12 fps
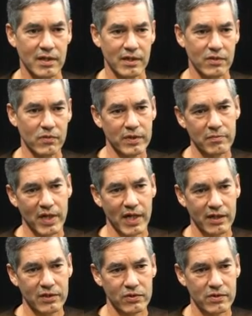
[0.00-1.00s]
going
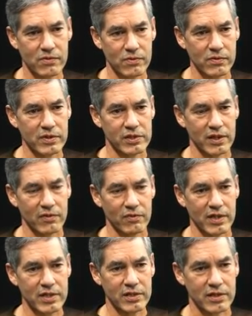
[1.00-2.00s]
back through the
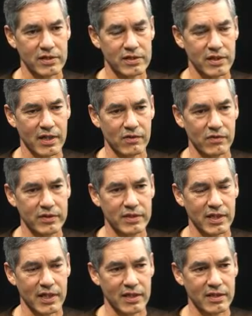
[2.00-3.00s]
generations that I looked
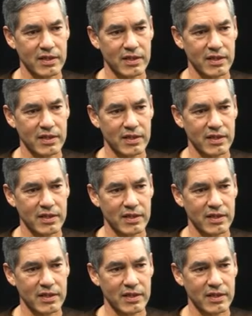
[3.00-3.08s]
at,